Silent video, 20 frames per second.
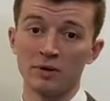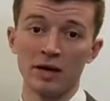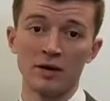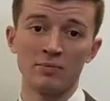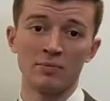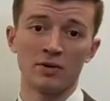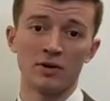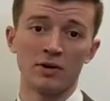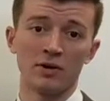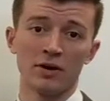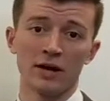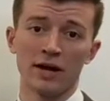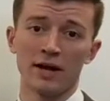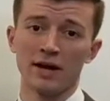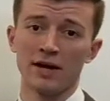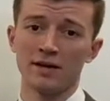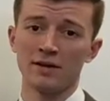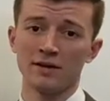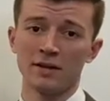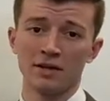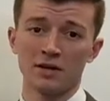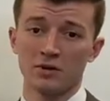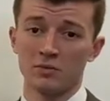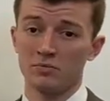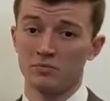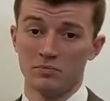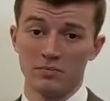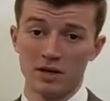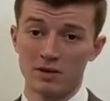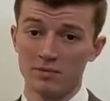of paper, and they could
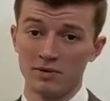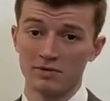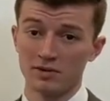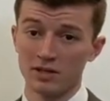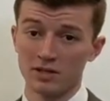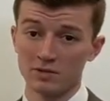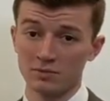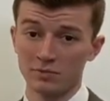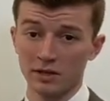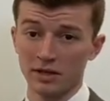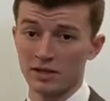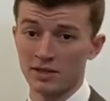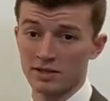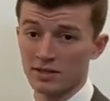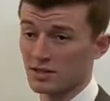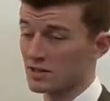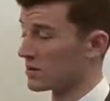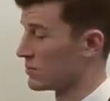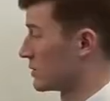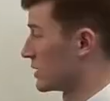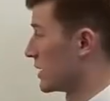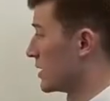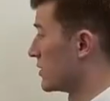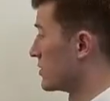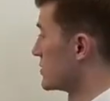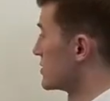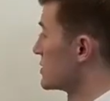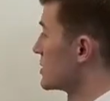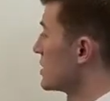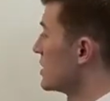maybe even explain it to someone
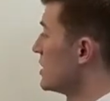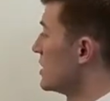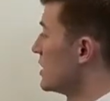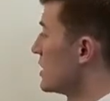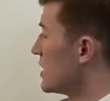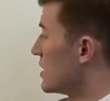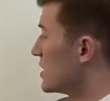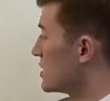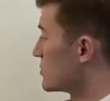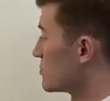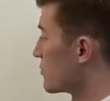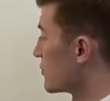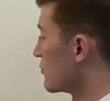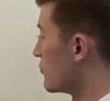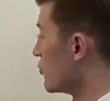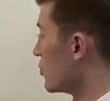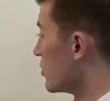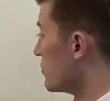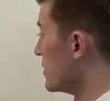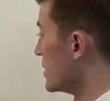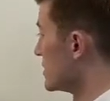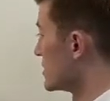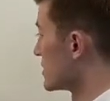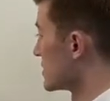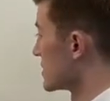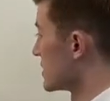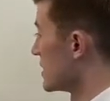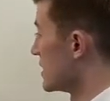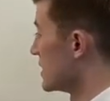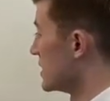else. This
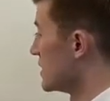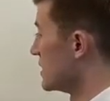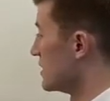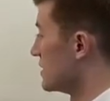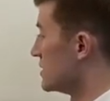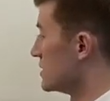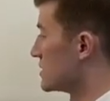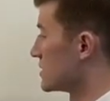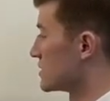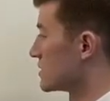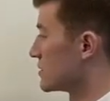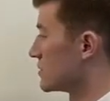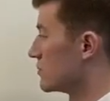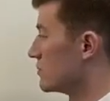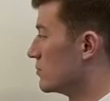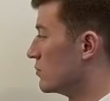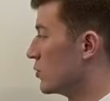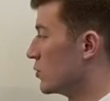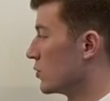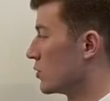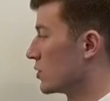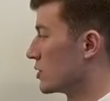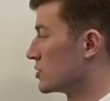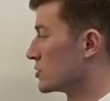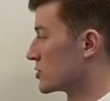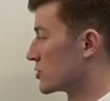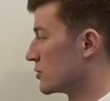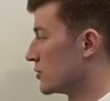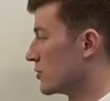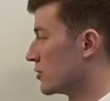performance is more
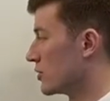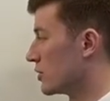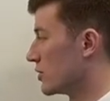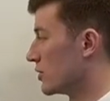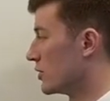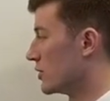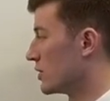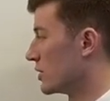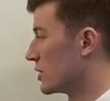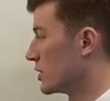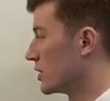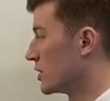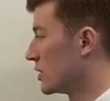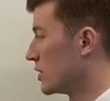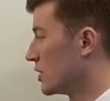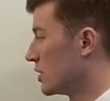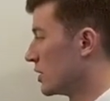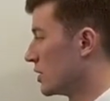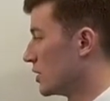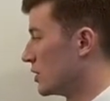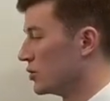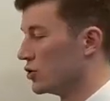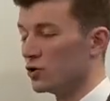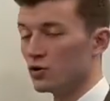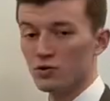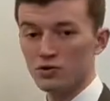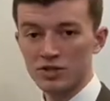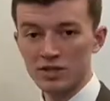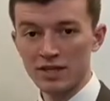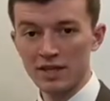toward
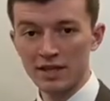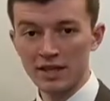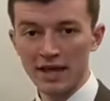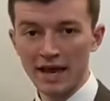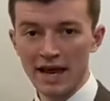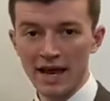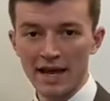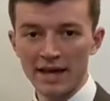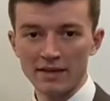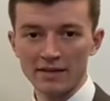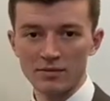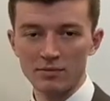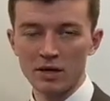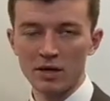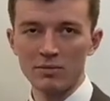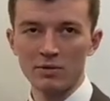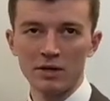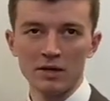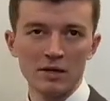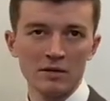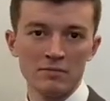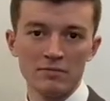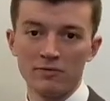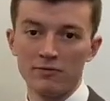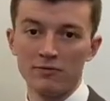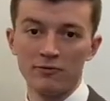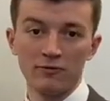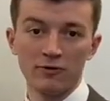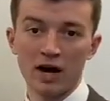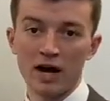using that maybe
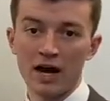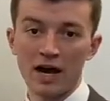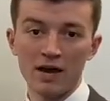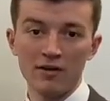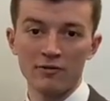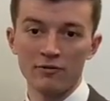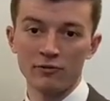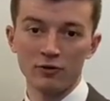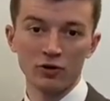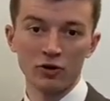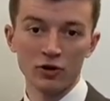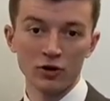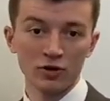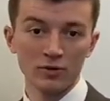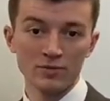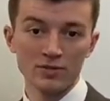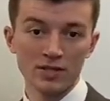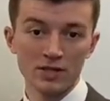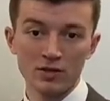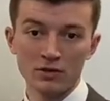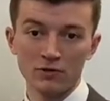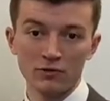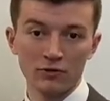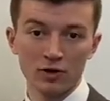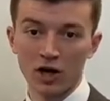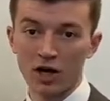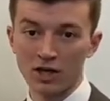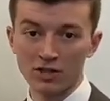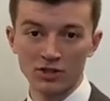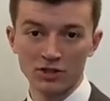5 verbs that you've
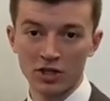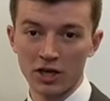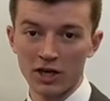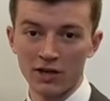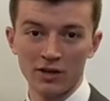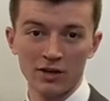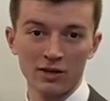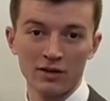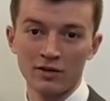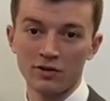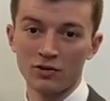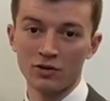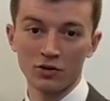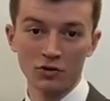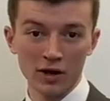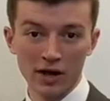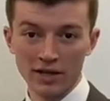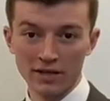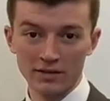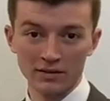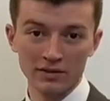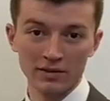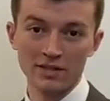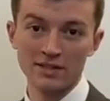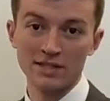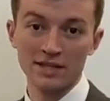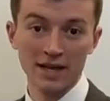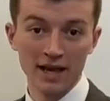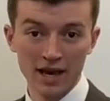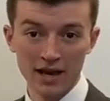conjugated correctly
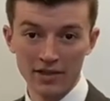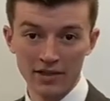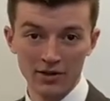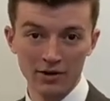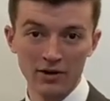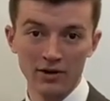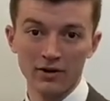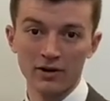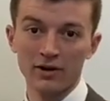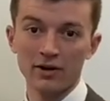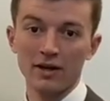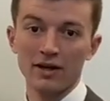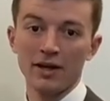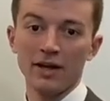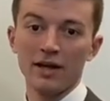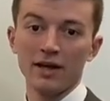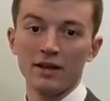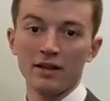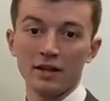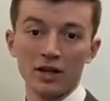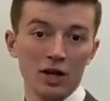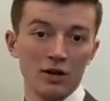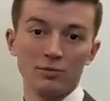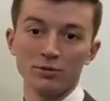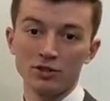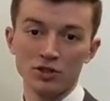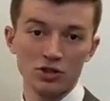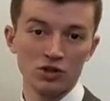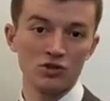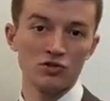together. They're
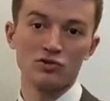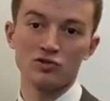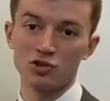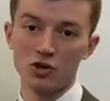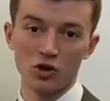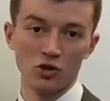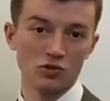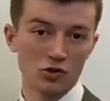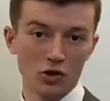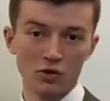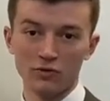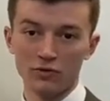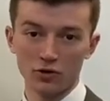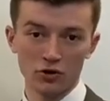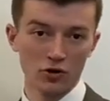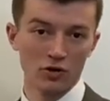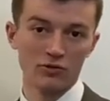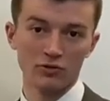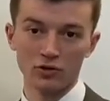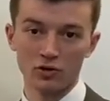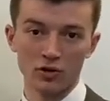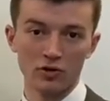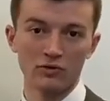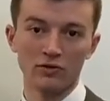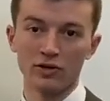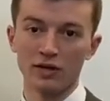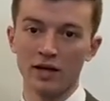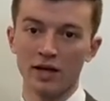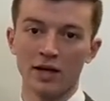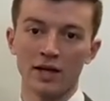able to use those over and over and
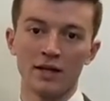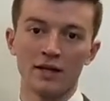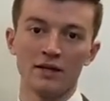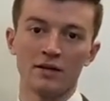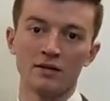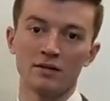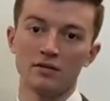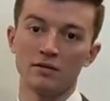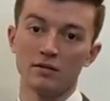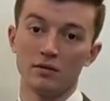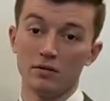over again,